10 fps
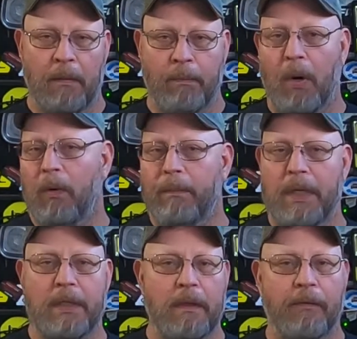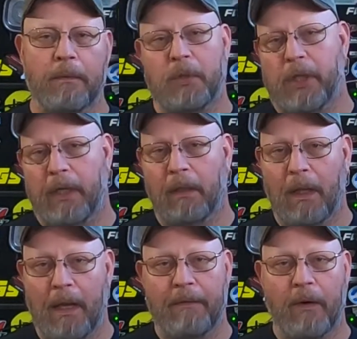Mo and Misty from Jail
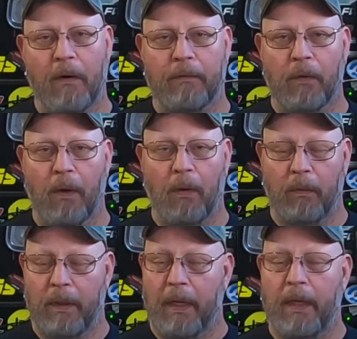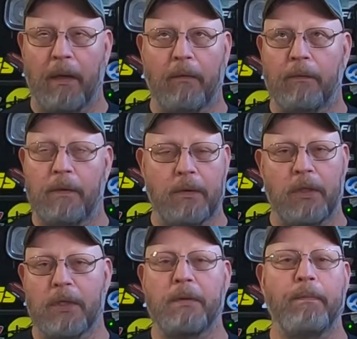Life Off-Road, they have
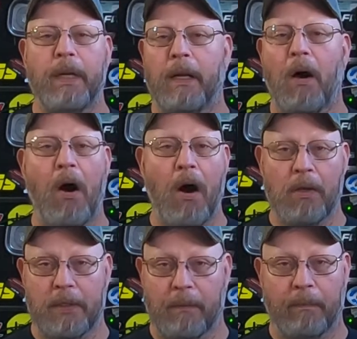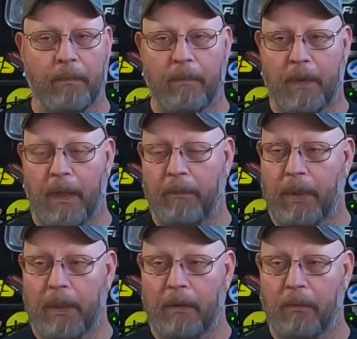just been awesome. They've
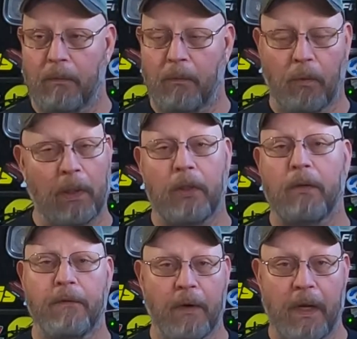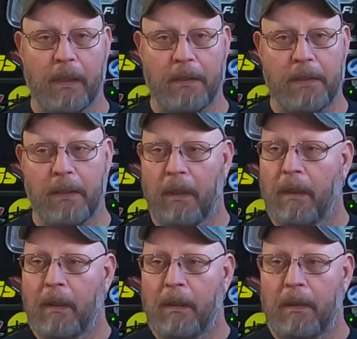been really friends.
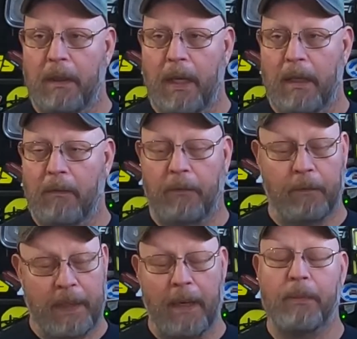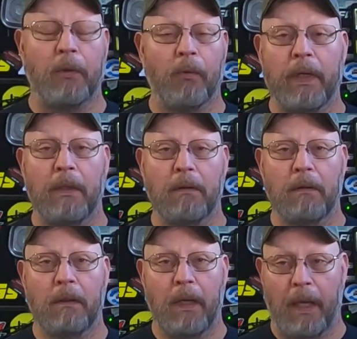They've kept it real.
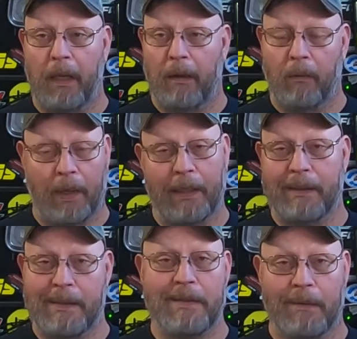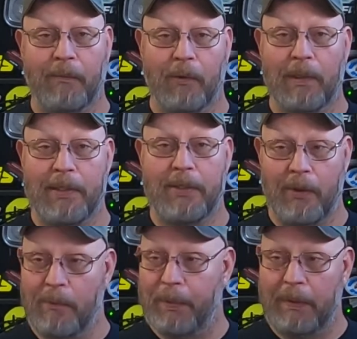And when I did something really
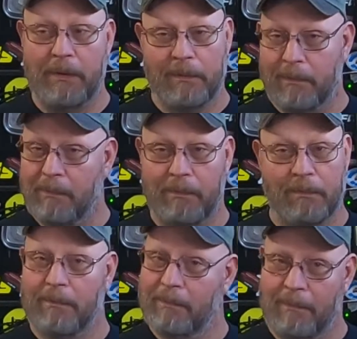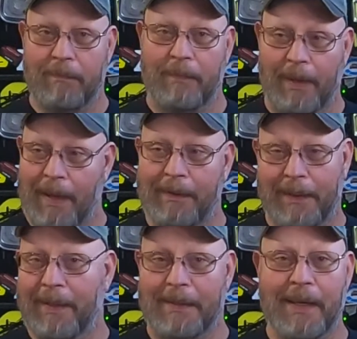stupid, I'd
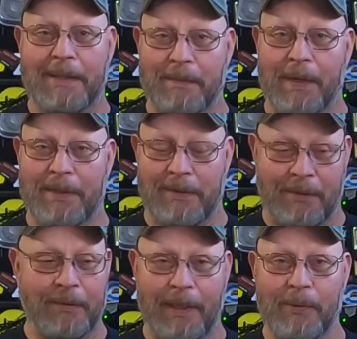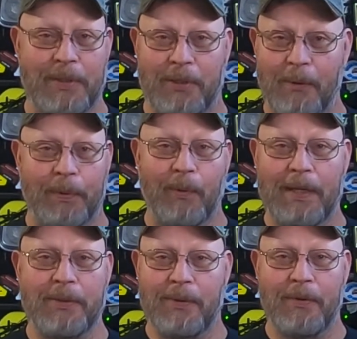get a text message, dude, that was stupid.
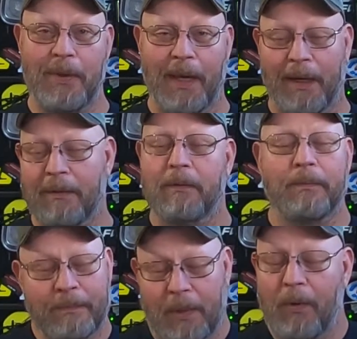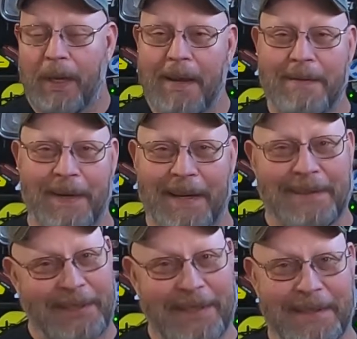Why'd you do that? Okay, man,
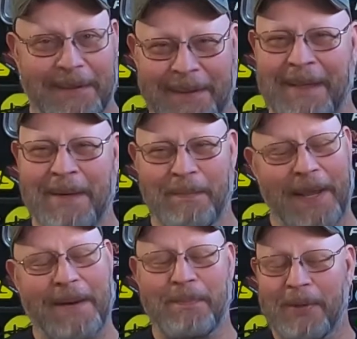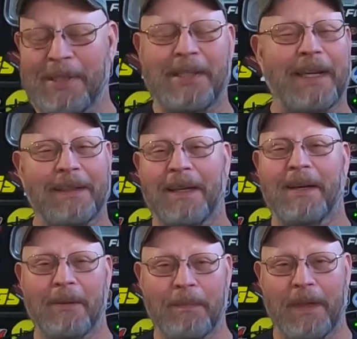chill. But I appreciate the help.